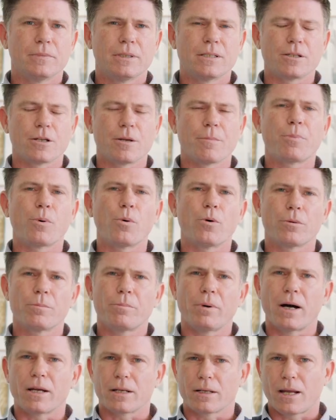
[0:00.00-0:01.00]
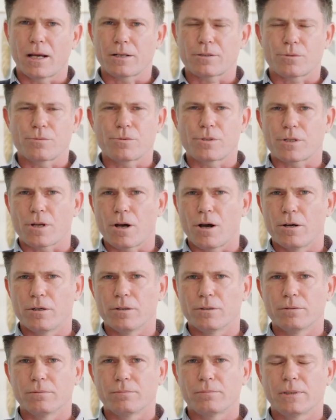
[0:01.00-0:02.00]
is an important part of natural
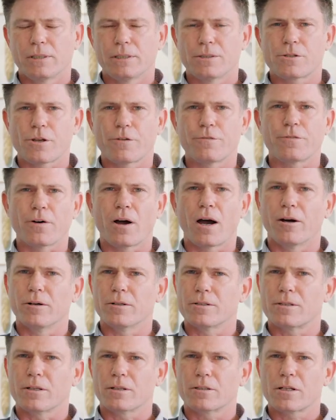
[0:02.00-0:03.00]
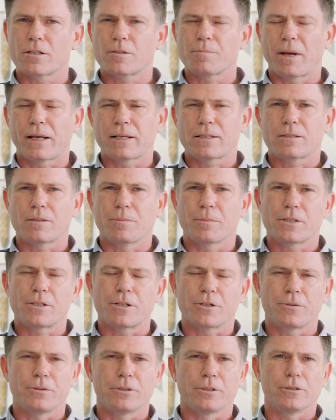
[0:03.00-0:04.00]
stone insofar as that it just makes the
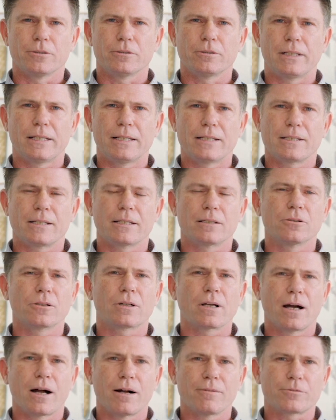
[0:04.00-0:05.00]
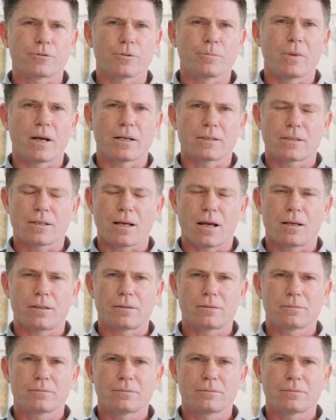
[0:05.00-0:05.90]
material easier to look after and maintain,